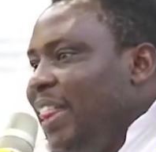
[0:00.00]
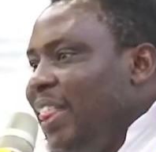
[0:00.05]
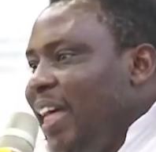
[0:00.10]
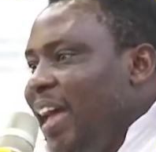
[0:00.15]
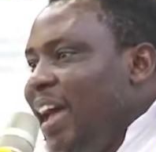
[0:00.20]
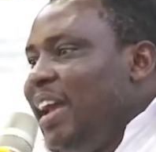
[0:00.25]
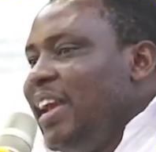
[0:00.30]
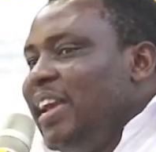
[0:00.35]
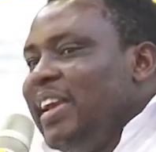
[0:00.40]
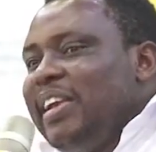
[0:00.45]

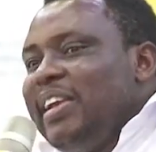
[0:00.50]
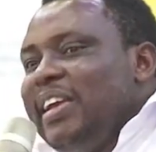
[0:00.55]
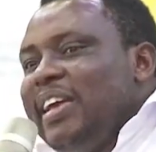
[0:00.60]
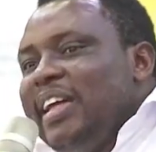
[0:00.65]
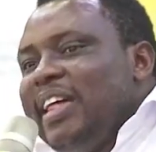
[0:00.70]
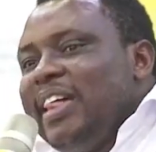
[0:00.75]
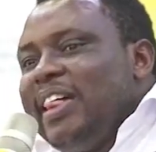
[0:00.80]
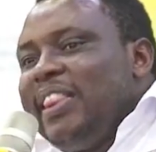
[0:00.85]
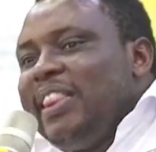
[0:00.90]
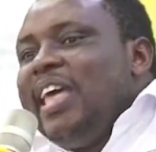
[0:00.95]
Then
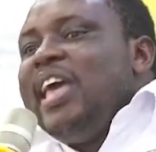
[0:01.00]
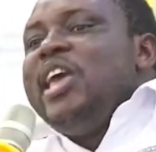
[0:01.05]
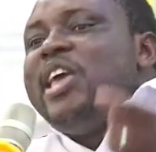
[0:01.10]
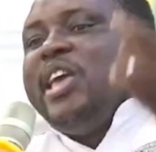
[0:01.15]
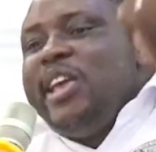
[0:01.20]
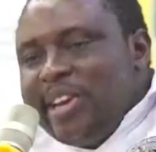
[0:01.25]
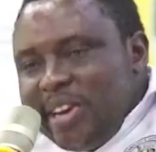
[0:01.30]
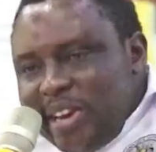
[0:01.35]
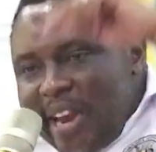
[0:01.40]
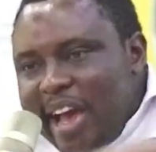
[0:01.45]
they
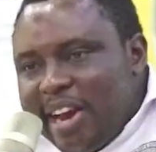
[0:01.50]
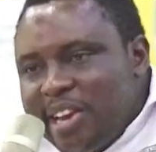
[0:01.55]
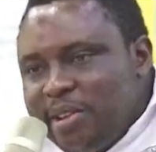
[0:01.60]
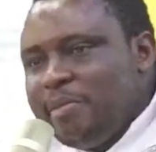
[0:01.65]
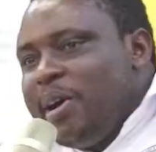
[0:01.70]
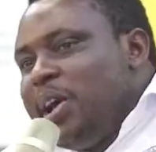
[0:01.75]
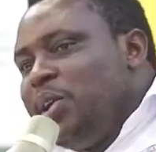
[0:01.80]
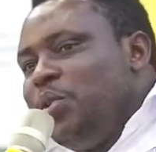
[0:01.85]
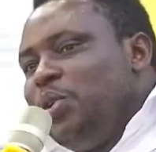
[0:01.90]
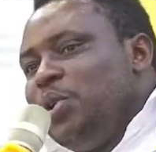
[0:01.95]
eat
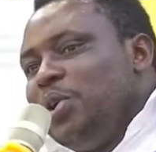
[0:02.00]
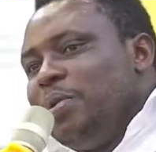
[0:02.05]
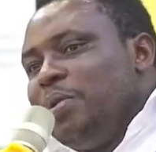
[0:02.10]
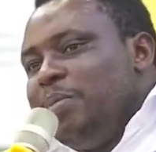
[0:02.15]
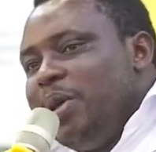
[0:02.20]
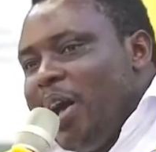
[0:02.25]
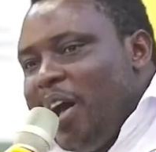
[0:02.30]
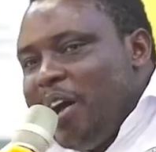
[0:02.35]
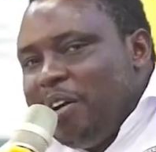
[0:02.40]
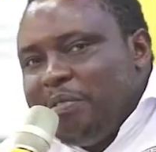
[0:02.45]
that money on your
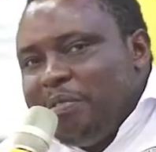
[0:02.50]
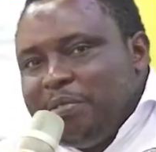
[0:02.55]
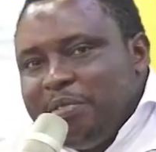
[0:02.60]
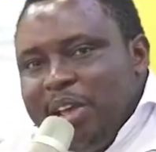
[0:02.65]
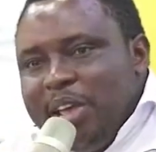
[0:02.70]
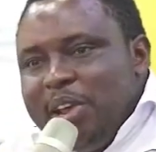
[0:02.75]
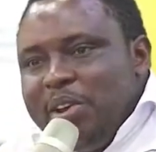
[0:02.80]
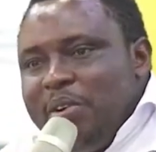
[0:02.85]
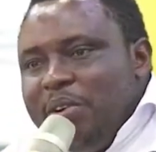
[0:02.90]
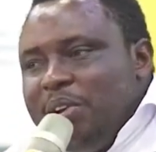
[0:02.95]
behalf.
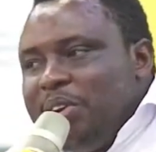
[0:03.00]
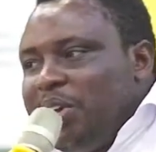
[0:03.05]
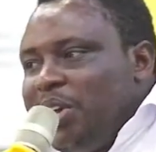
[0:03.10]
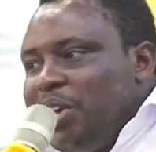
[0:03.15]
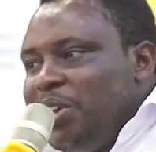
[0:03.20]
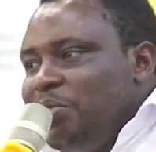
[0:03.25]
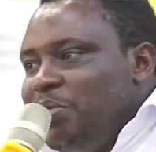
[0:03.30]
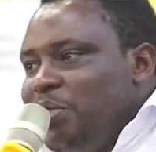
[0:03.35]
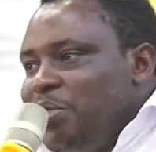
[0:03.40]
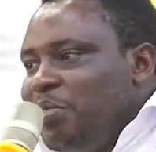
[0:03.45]
They don't
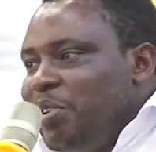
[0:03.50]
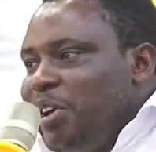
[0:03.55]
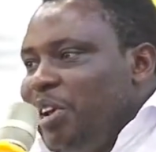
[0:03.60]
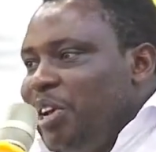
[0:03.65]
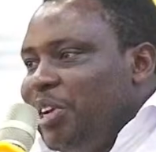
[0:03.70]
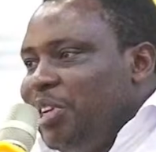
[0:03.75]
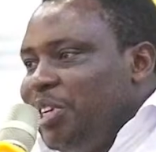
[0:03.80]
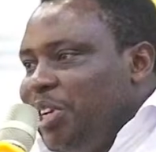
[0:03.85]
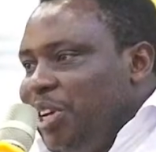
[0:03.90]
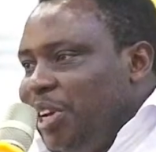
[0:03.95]
give you
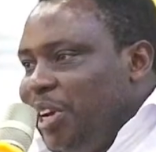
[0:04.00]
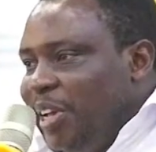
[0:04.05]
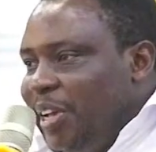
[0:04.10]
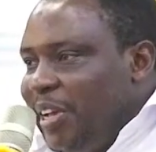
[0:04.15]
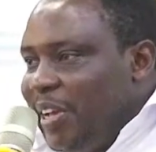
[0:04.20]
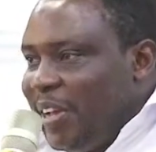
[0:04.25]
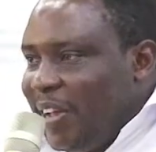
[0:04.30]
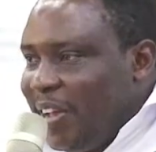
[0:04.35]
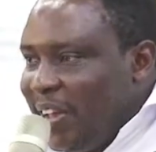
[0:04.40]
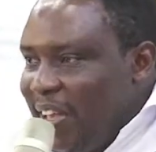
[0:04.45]
even a
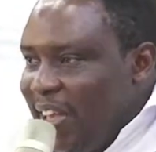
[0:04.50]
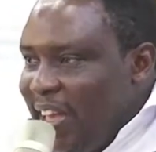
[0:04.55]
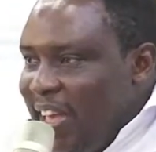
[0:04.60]
shilling.